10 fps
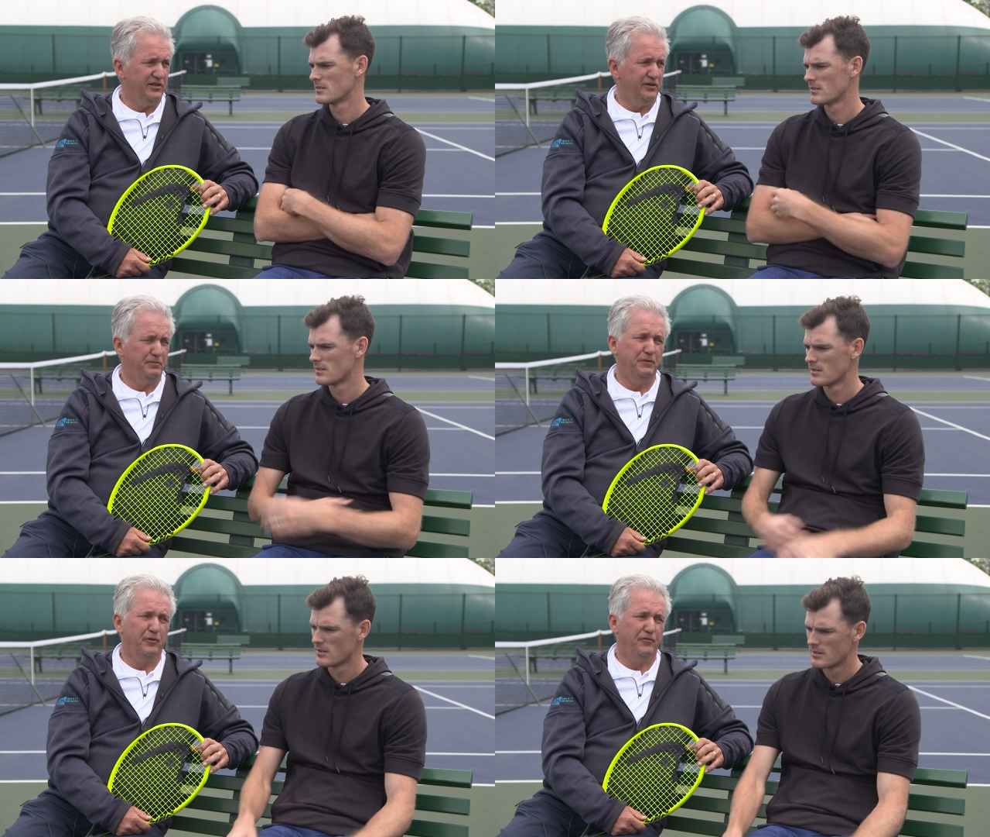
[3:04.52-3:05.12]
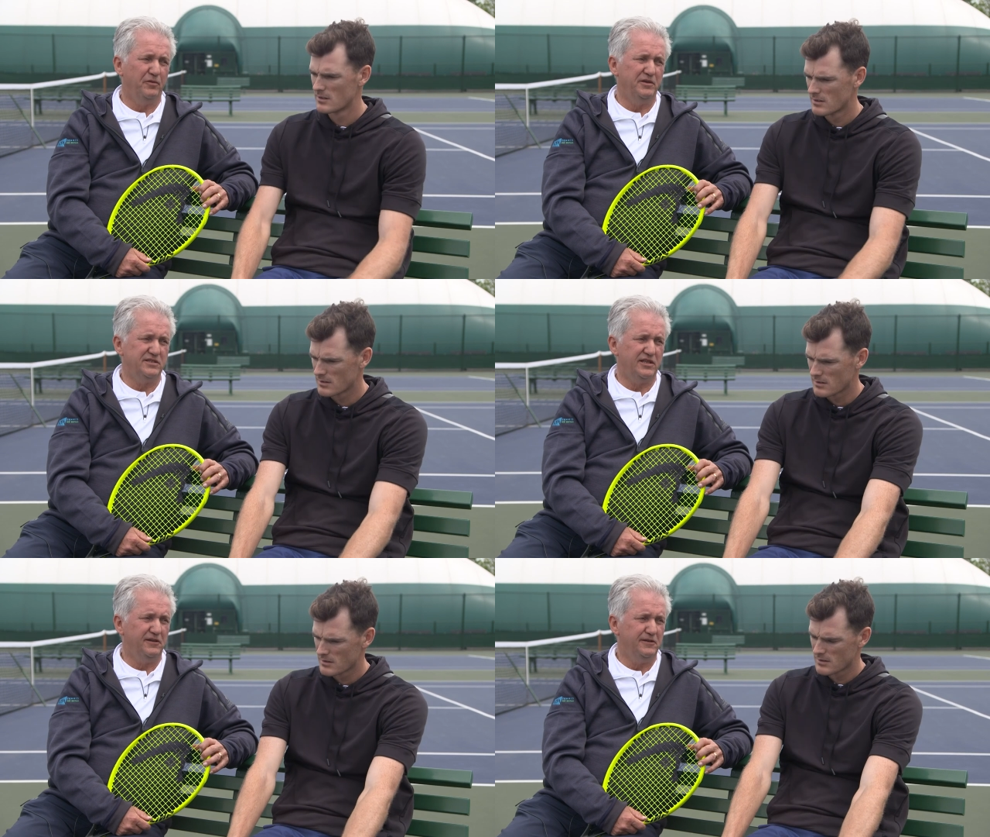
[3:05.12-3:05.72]
Speaker 1: in a peak
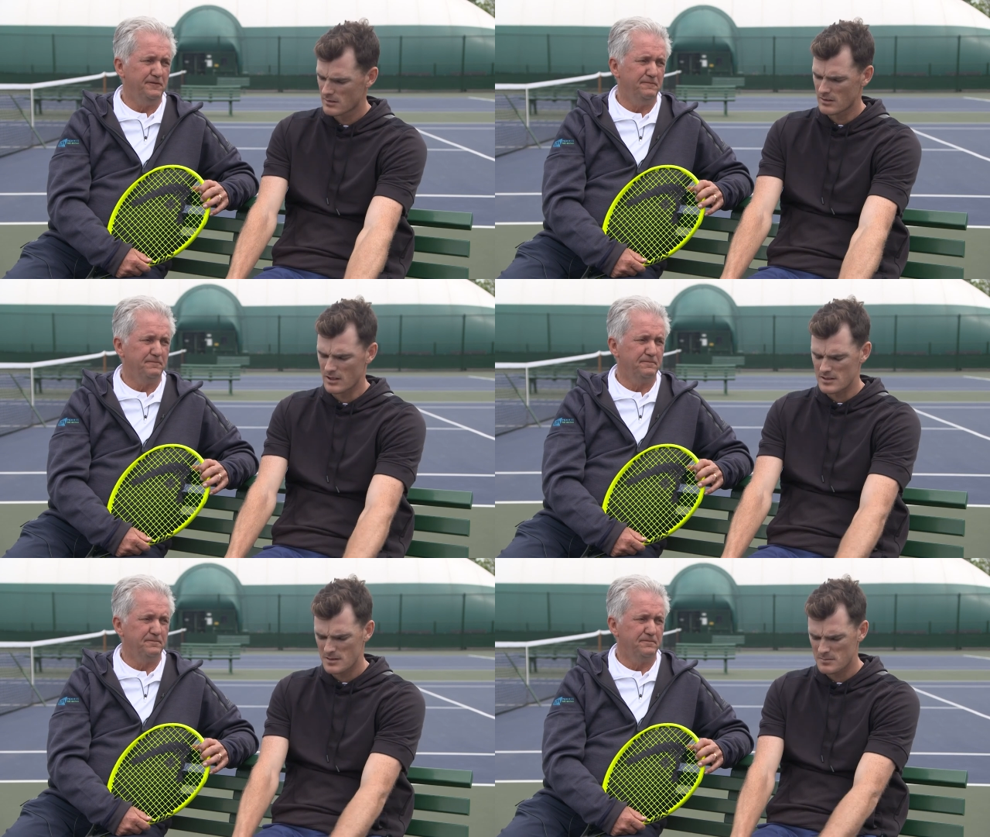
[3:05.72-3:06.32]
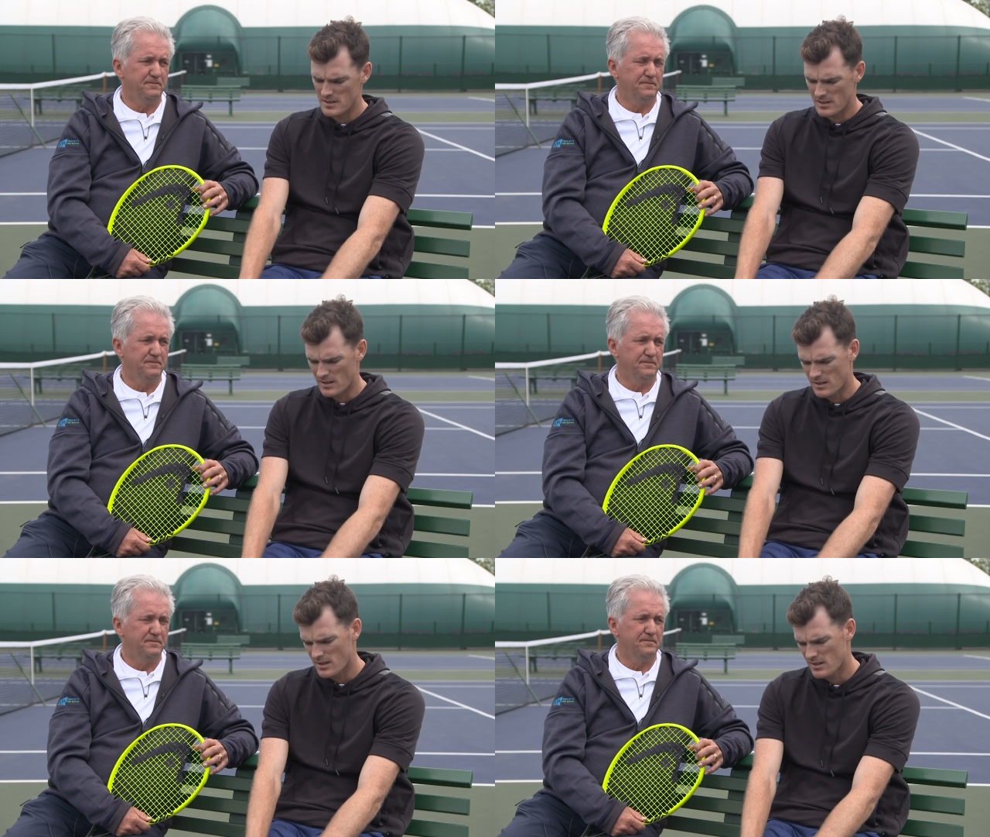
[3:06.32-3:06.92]
performance state.
Speaker 2: Yeah, some,
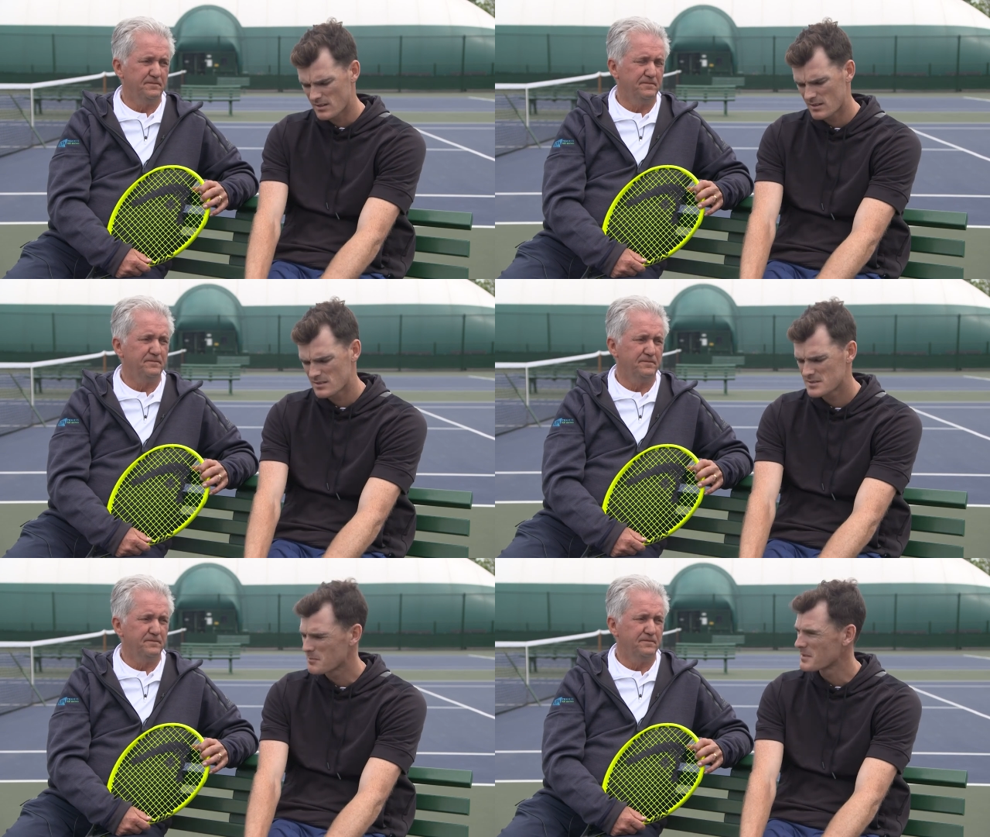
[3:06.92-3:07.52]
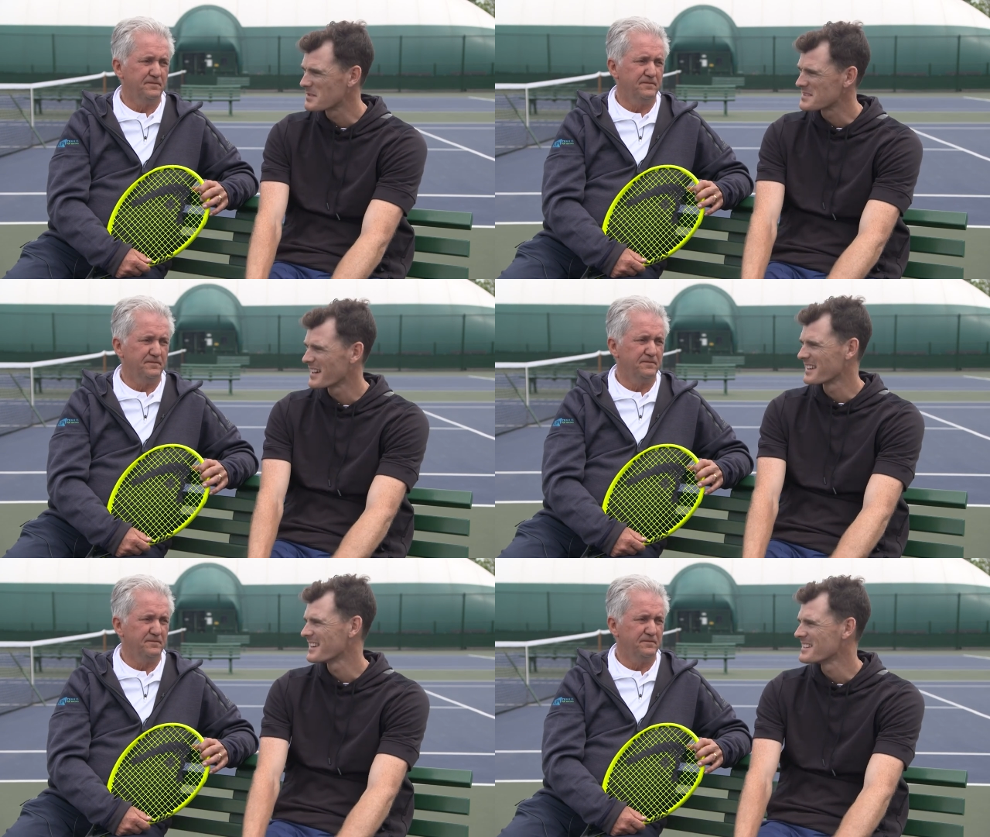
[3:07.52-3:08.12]
yeah that, sometimes
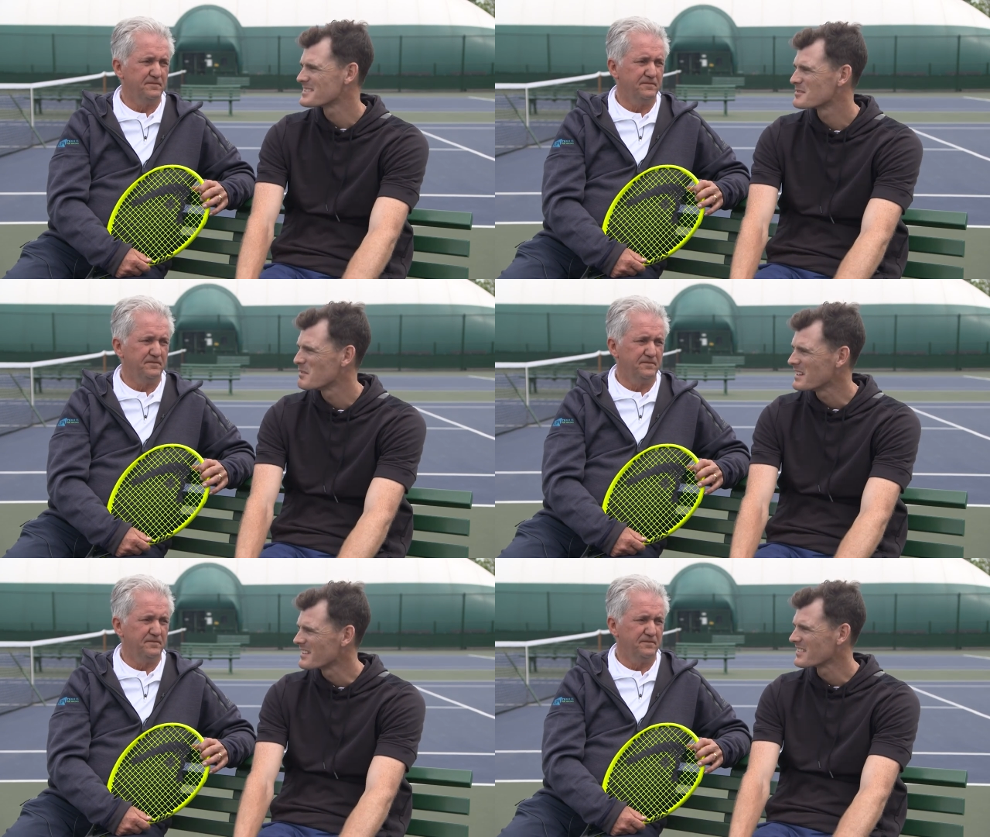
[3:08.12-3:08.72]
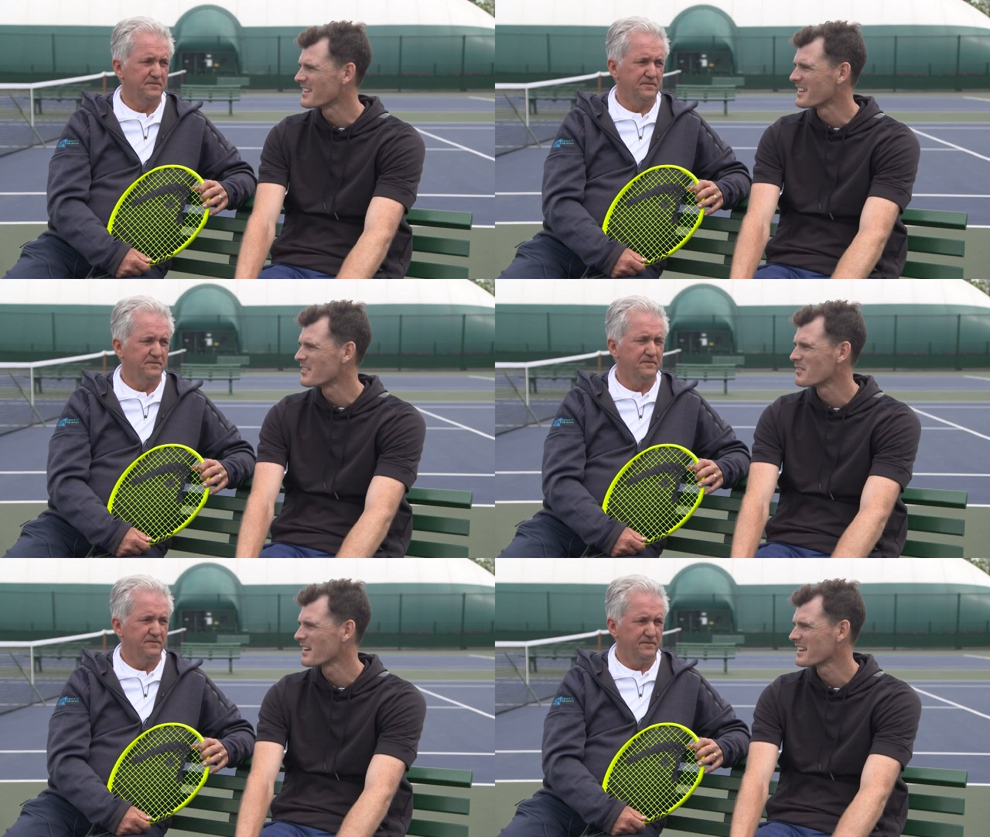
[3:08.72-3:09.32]
that gets me, doesn't
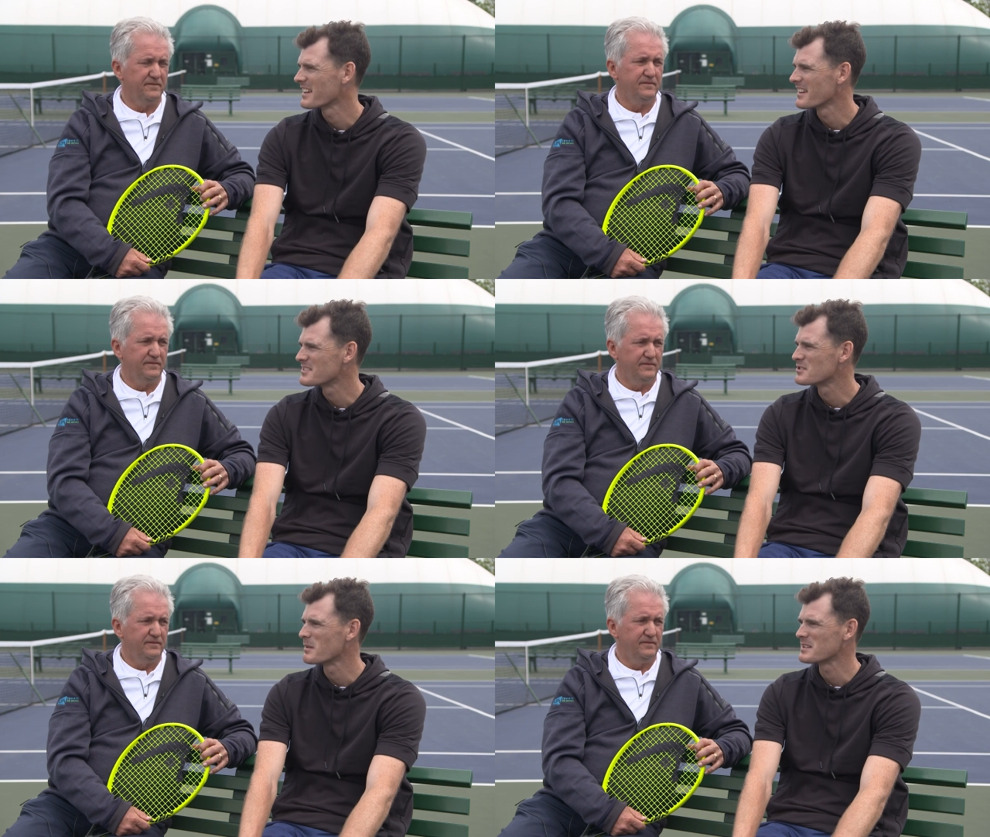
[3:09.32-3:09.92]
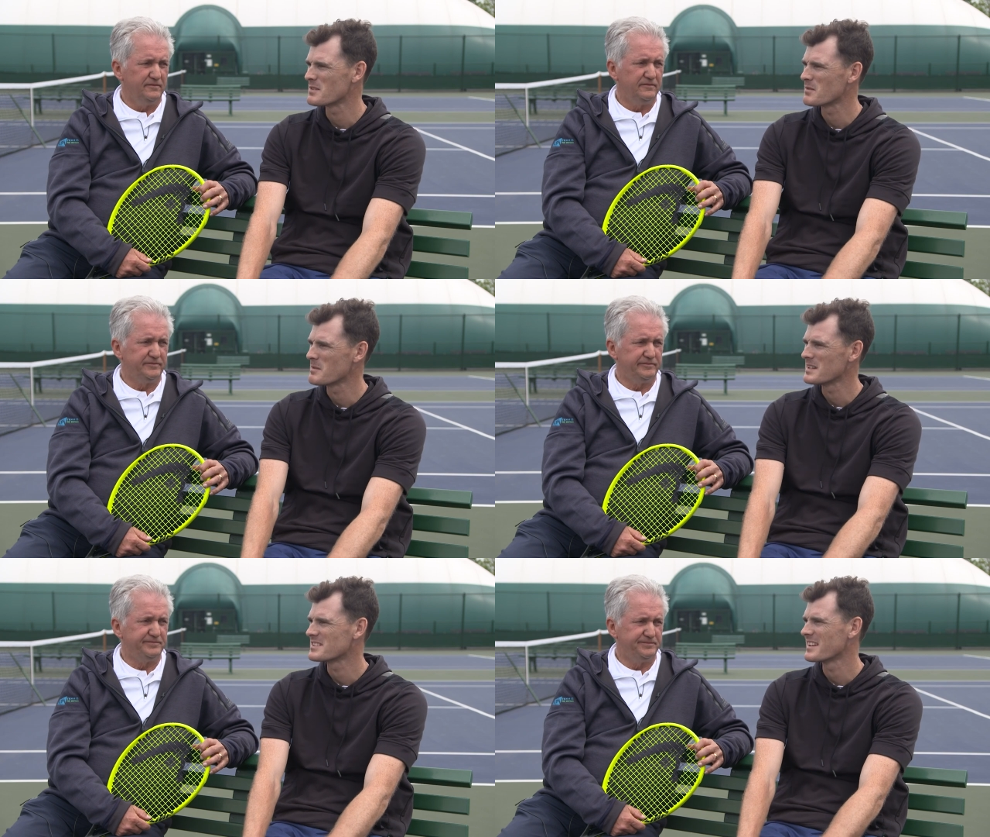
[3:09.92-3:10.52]
it? If I get like too much
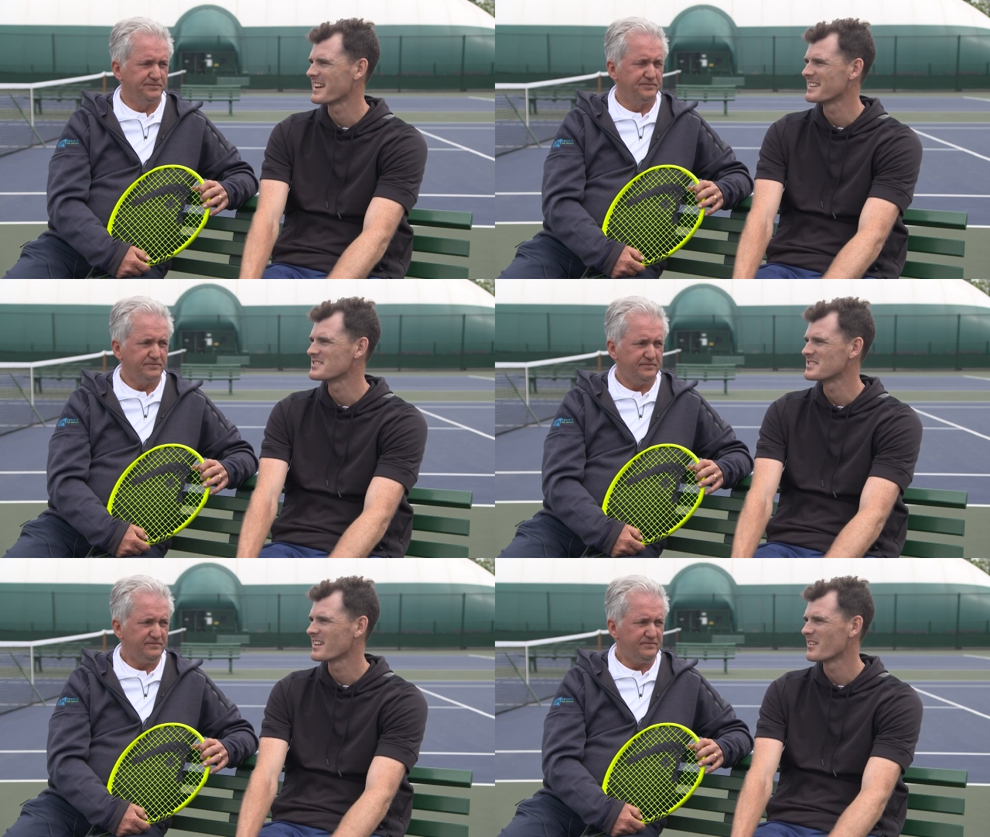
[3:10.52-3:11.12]
information and I just